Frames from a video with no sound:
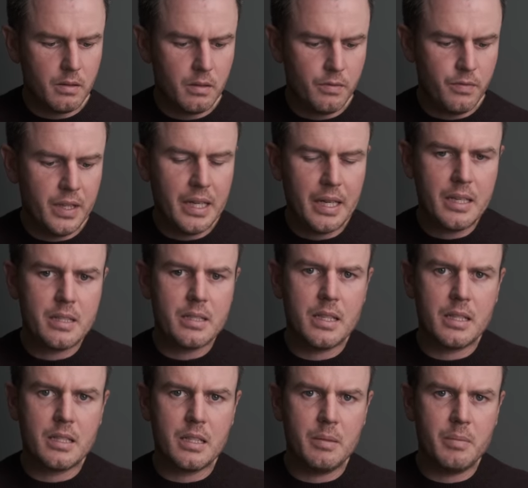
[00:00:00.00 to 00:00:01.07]

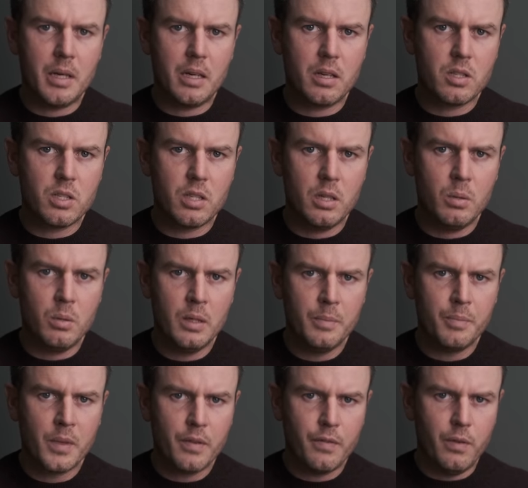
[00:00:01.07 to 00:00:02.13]
V860 Mark II
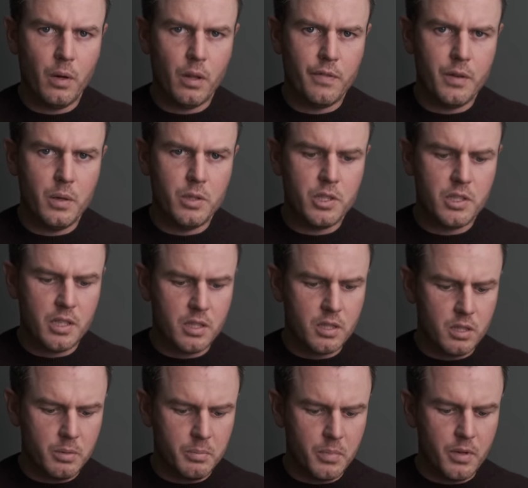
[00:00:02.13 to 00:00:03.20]
for the Fuji
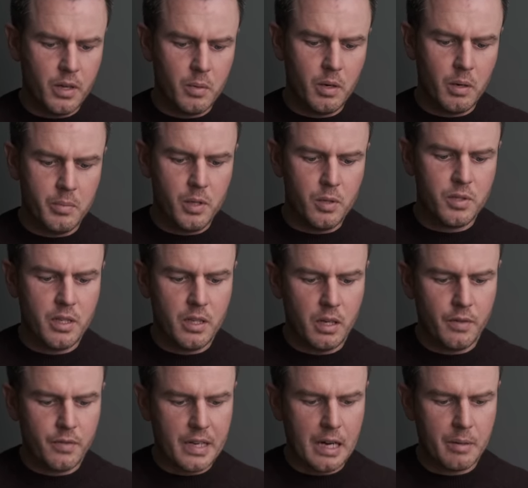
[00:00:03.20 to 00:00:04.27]
system, though I'm using it
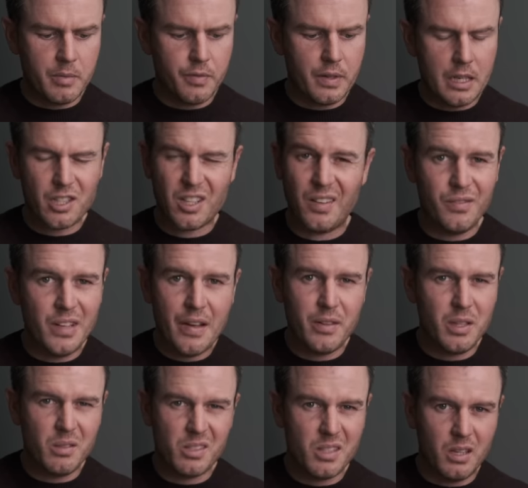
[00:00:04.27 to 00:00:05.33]
off camera flash. I've never
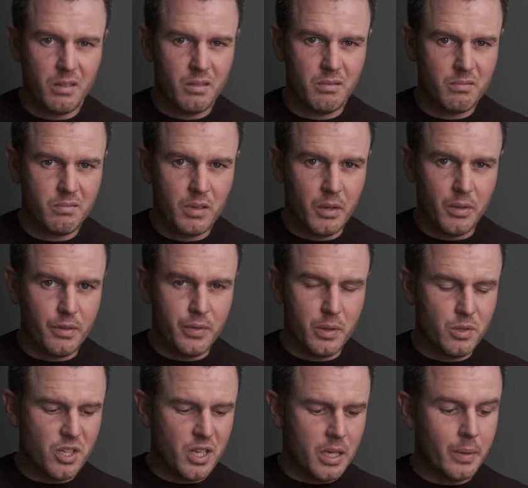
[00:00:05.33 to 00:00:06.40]
used it on, on the
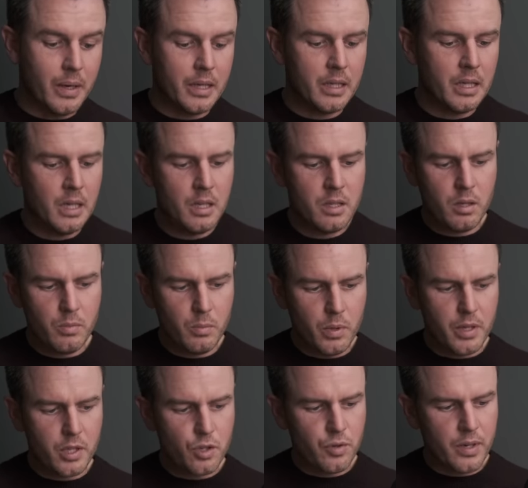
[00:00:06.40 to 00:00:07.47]
Fuji anyway,
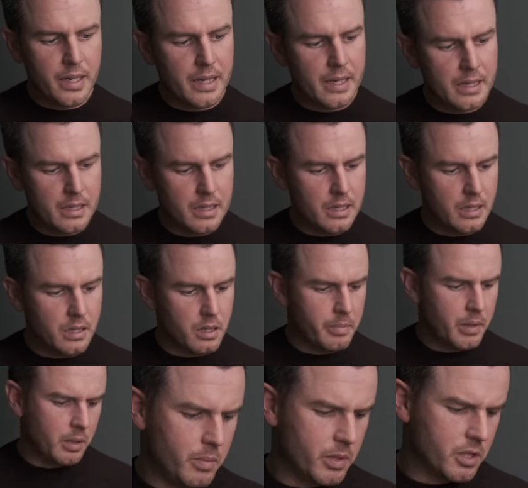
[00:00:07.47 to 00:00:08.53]
with a trigger uh, at the
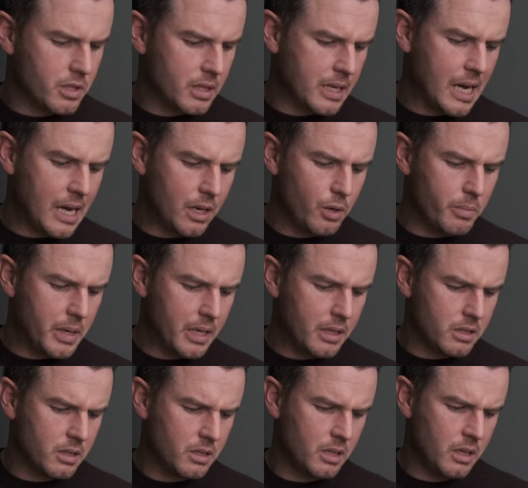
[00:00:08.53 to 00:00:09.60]
bottom, which is a
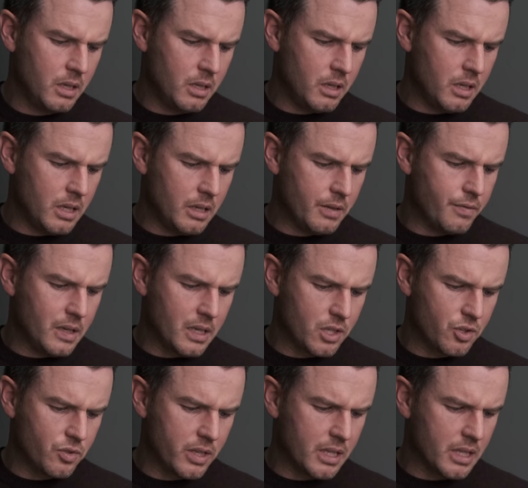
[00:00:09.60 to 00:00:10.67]
Calumet uh,
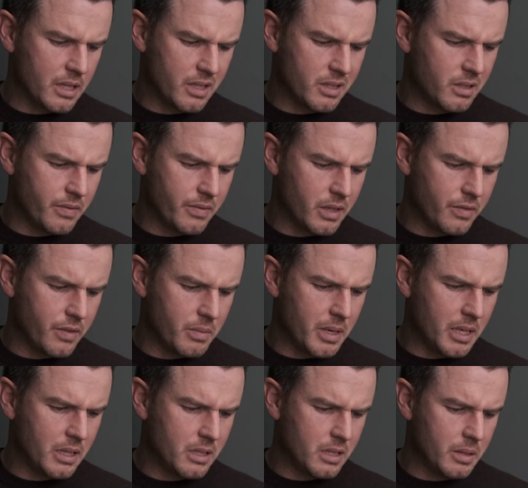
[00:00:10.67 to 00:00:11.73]
flash trigger. I don't even know if they
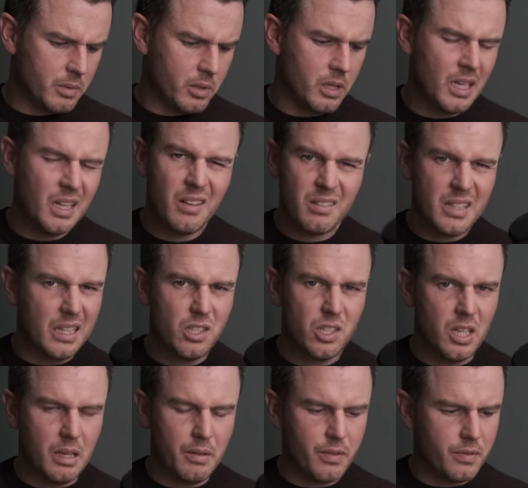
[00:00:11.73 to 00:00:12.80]
make these anymore. Dead
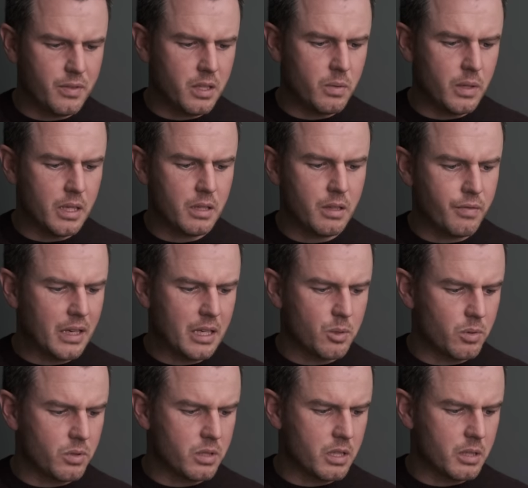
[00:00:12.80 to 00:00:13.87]
cheap, 50 quid. The flash
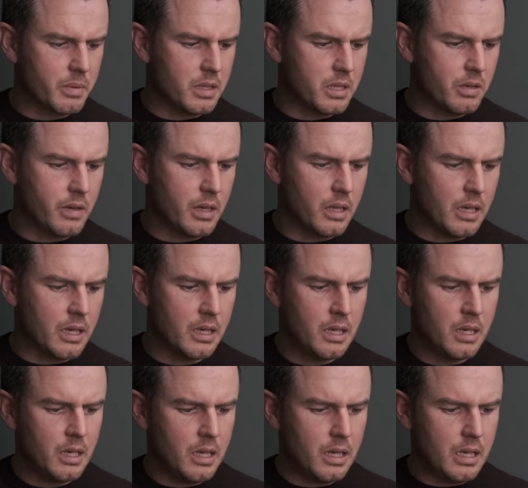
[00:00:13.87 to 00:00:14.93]
wasn't expensive either.
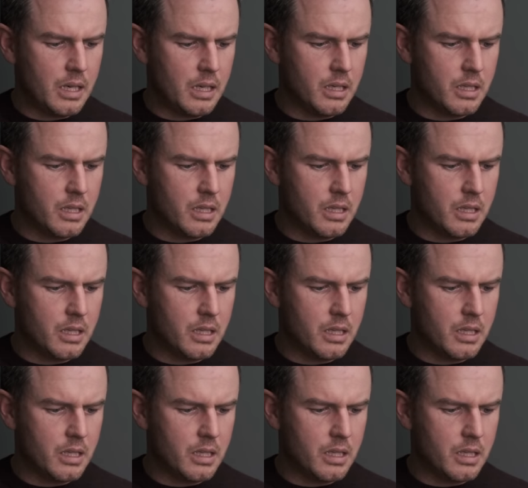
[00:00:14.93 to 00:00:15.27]
And